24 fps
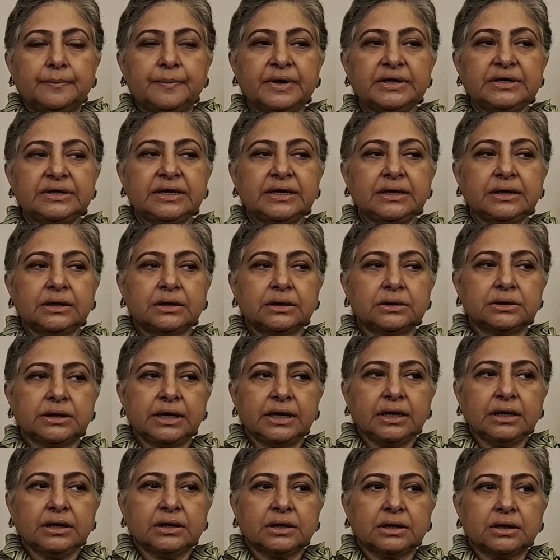But
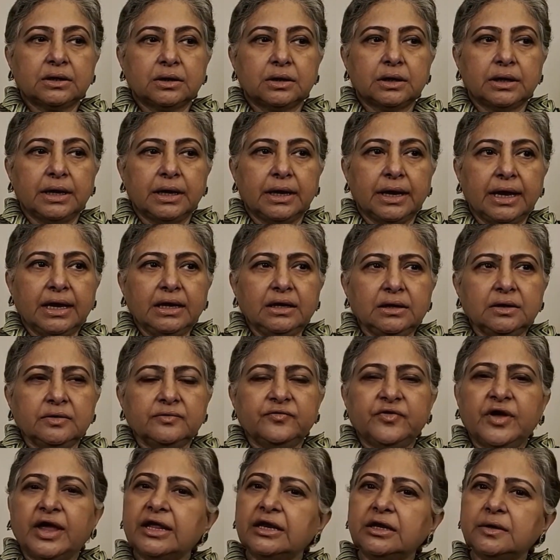they
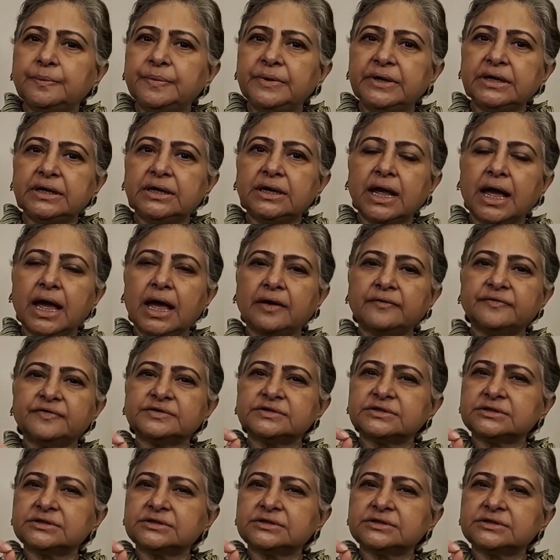invariably have